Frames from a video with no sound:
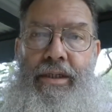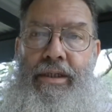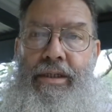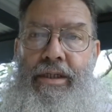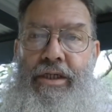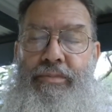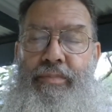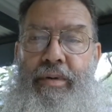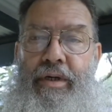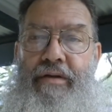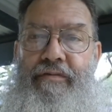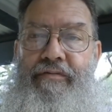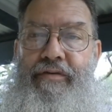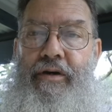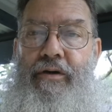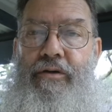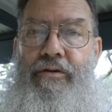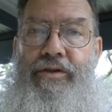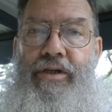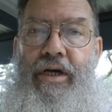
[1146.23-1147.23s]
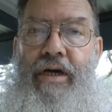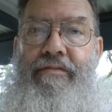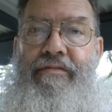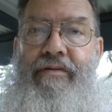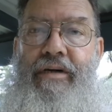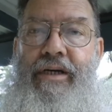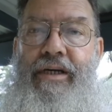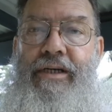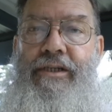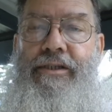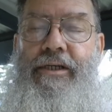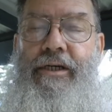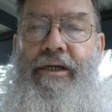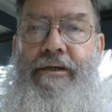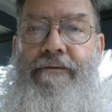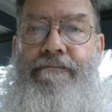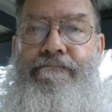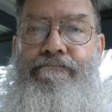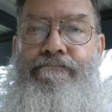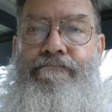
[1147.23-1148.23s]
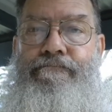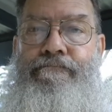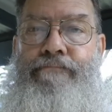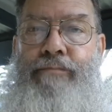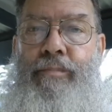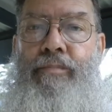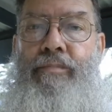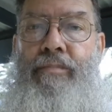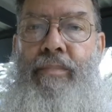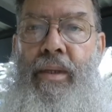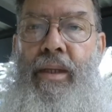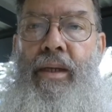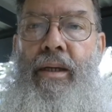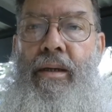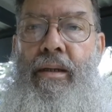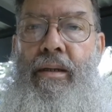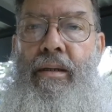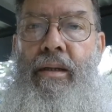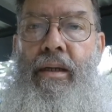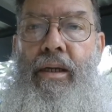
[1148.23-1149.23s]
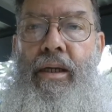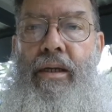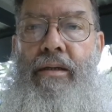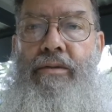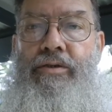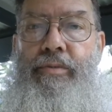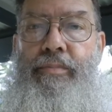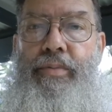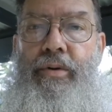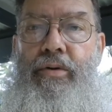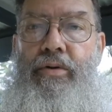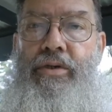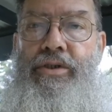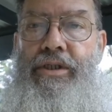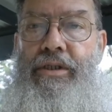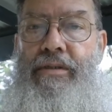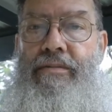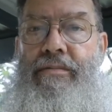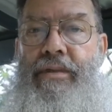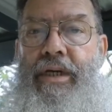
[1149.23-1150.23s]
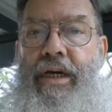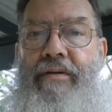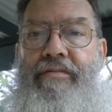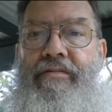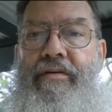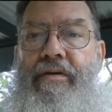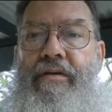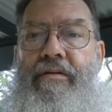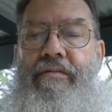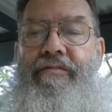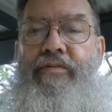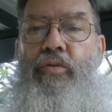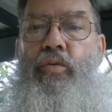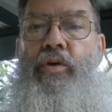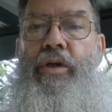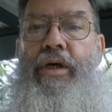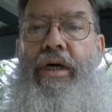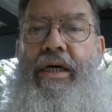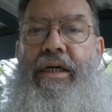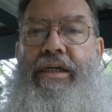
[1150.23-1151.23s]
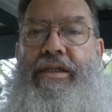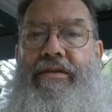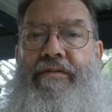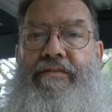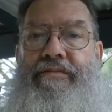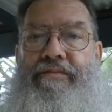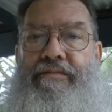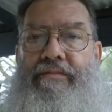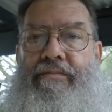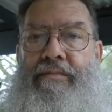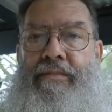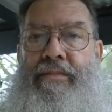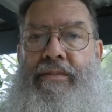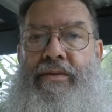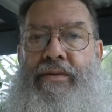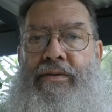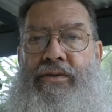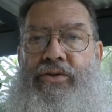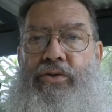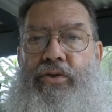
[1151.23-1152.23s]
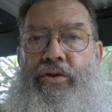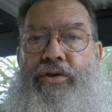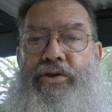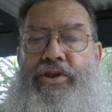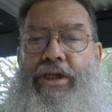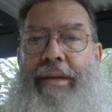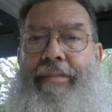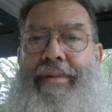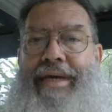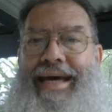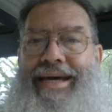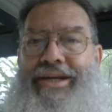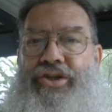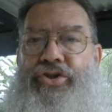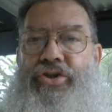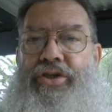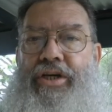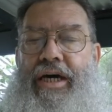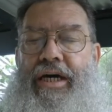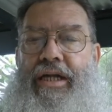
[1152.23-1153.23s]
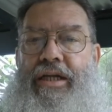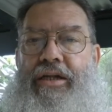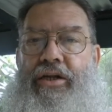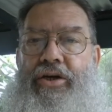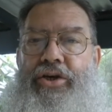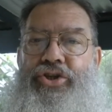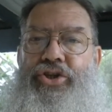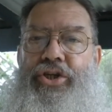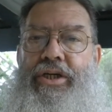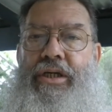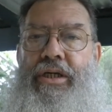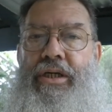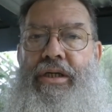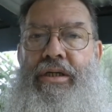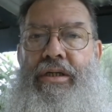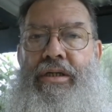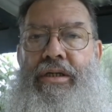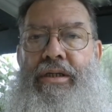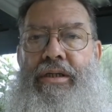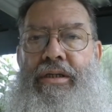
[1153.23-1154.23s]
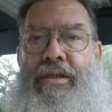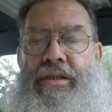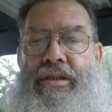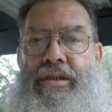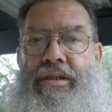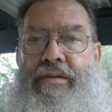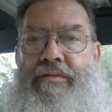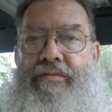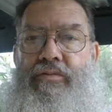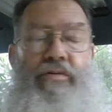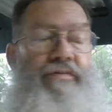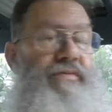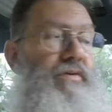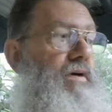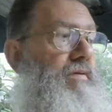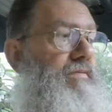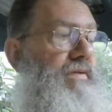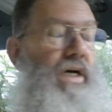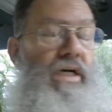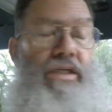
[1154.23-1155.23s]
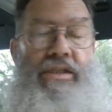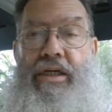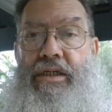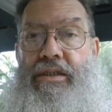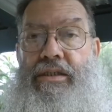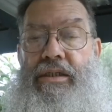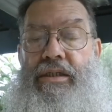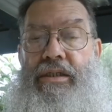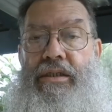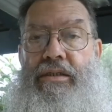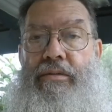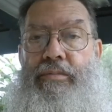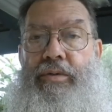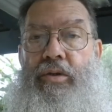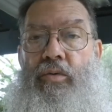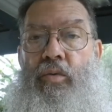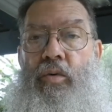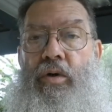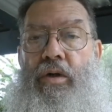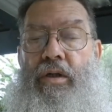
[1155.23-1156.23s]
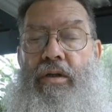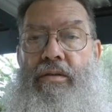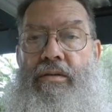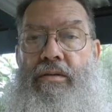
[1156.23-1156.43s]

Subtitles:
And there's been a few so far, so yeah, surprising. After 4 days of sort of semi-agitated leaching, 4 or 5 days actually, it's been a while.